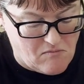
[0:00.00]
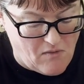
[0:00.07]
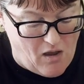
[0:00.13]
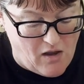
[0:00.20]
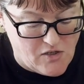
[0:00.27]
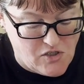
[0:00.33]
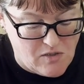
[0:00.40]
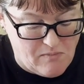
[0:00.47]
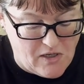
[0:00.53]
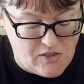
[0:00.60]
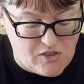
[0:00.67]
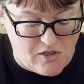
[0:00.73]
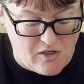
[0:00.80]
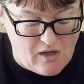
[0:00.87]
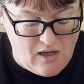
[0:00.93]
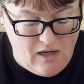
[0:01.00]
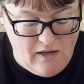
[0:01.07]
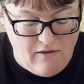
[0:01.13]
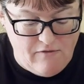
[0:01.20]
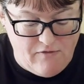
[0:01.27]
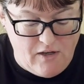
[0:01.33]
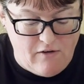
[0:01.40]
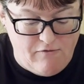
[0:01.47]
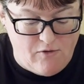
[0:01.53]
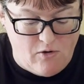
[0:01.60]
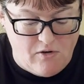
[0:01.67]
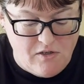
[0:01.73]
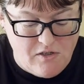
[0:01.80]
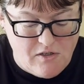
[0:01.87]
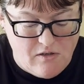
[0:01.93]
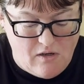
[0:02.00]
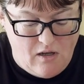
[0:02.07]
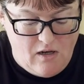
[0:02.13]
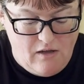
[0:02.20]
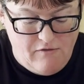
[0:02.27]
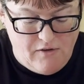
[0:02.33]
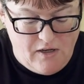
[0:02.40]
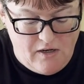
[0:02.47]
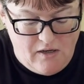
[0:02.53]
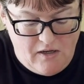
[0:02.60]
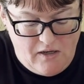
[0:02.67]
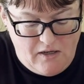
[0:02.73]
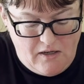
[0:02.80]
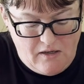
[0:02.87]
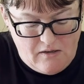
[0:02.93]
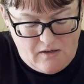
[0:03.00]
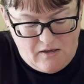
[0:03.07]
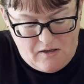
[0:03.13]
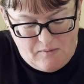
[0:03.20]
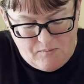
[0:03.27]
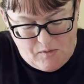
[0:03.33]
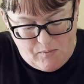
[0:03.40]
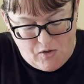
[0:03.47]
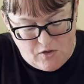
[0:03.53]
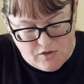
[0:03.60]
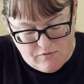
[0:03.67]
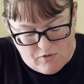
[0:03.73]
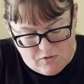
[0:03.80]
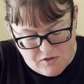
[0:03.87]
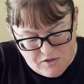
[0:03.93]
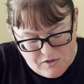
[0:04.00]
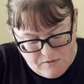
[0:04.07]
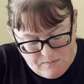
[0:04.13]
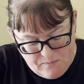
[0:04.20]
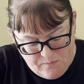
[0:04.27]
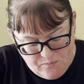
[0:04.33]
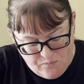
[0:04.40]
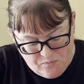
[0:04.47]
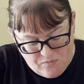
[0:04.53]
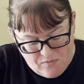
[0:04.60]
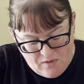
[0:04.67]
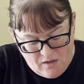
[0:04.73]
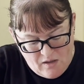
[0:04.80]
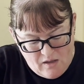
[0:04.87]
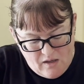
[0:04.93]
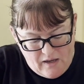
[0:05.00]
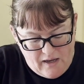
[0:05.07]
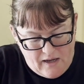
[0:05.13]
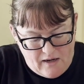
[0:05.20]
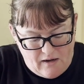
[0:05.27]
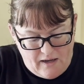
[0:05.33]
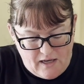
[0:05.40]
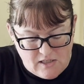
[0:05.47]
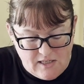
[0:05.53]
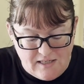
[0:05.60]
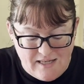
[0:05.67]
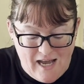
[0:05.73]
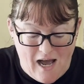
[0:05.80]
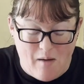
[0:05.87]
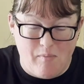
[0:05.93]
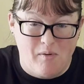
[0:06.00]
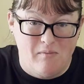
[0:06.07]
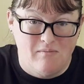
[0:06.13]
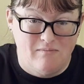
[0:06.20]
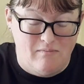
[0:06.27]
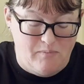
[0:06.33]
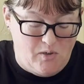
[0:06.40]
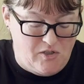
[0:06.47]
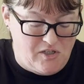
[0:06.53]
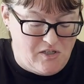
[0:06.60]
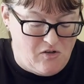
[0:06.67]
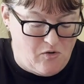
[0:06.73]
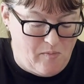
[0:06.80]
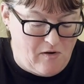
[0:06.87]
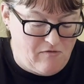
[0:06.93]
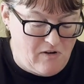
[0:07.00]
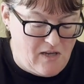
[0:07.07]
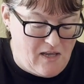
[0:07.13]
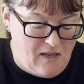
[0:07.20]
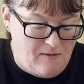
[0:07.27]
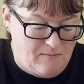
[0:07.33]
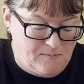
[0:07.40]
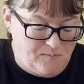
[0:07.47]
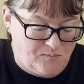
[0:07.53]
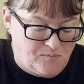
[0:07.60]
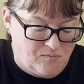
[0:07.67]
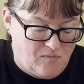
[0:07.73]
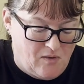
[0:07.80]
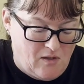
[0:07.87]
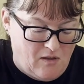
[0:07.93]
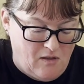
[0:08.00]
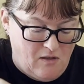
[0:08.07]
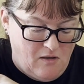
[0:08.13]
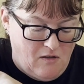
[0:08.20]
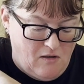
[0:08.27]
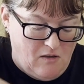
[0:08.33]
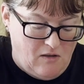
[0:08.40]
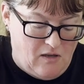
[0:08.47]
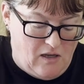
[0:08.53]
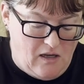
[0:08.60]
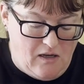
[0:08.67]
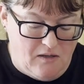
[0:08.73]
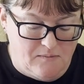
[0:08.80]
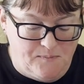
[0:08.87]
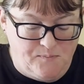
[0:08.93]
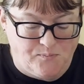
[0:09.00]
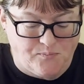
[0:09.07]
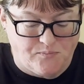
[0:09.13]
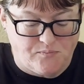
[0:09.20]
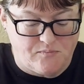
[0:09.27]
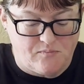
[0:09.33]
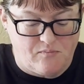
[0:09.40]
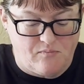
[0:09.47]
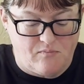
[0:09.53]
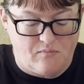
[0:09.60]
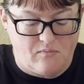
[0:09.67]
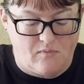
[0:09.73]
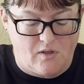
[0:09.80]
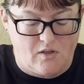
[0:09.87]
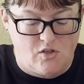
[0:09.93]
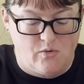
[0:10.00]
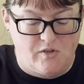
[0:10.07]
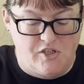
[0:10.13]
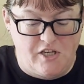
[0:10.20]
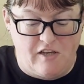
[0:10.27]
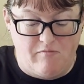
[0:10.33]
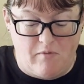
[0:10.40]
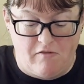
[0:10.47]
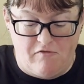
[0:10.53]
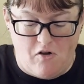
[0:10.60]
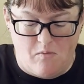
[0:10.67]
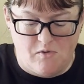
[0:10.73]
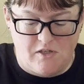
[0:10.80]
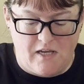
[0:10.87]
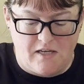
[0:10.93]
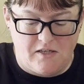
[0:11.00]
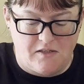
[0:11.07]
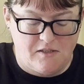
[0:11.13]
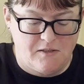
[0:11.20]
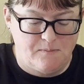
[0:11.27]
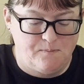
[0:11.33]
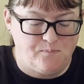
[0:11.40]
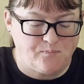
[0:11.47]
I should mention I live in a forest. I live in a birch forest, and I actually tap birch syrup every year to achieve my farm status,